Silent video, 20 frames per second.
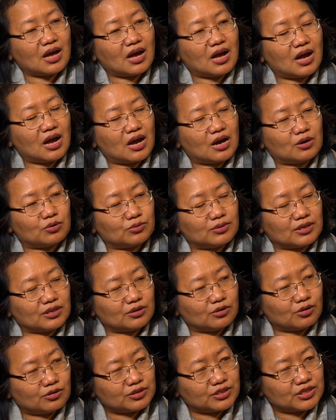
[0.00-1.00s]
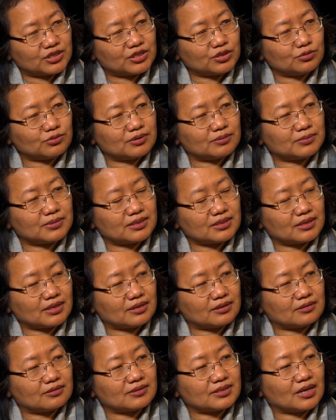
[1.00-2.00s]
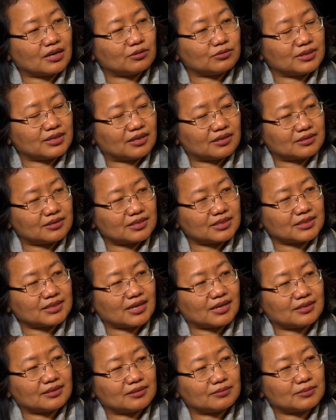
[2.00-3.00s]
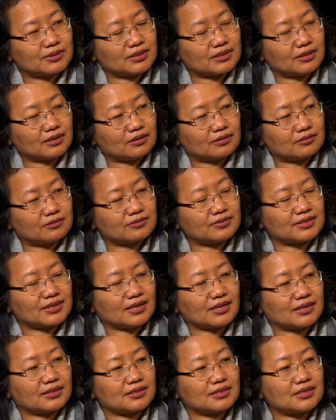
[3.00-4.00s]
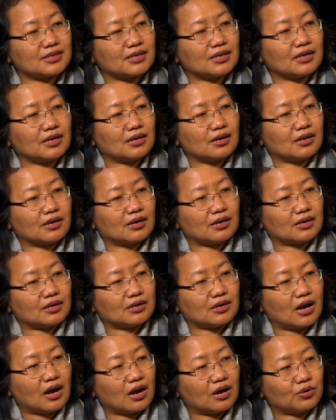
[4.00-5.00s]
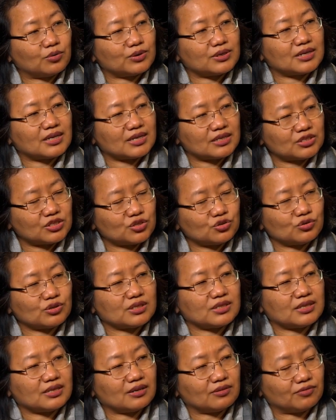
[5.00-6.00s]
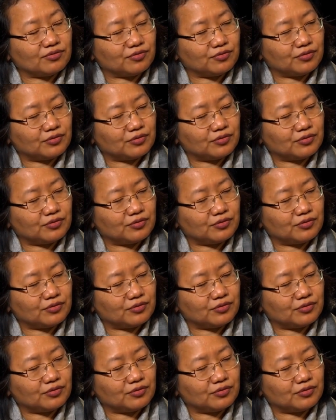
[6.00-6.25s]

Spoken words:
how they constitute themselves, how they understand themselves, and how in history they have